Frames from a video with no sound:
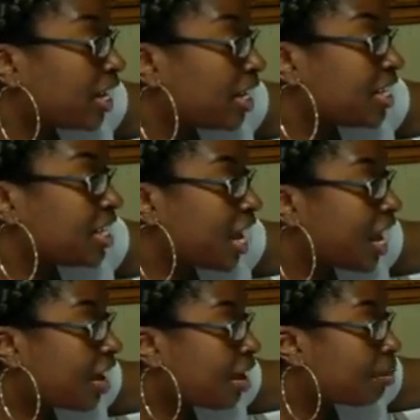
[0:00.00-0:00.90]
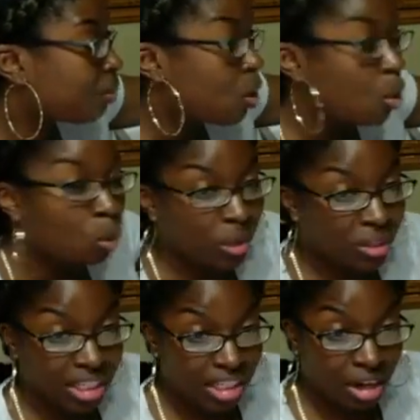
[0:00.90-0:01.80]
and tab where the
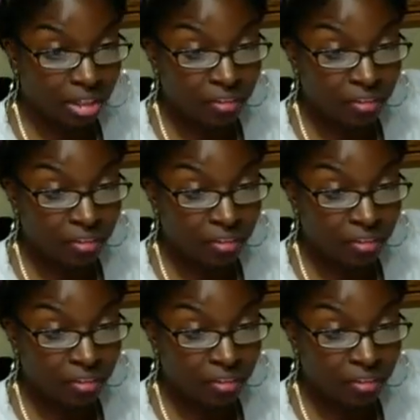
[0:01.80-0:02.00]
start of